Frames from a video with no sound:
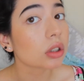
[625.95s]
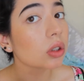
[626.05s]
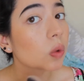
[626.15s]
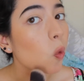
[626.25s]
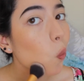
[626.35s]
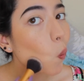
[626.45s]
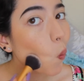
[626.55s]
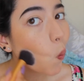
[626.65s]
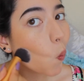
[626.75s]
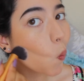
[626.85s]
to
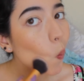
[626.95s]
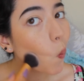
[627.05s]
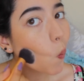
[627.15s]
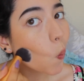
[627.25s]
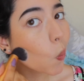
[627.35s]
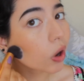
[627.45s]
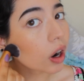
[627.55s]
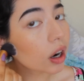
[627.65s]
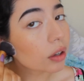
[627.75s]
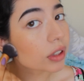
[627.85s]

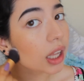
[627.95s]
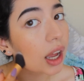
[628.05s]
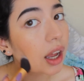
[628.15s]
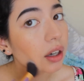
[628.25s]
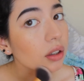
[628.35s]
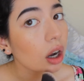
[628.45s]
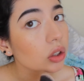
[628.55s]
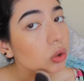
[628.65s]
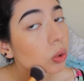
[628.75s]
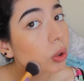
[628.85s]
carve that
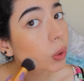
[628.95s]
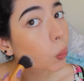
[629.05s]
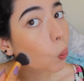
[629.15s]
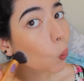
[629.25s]
contour.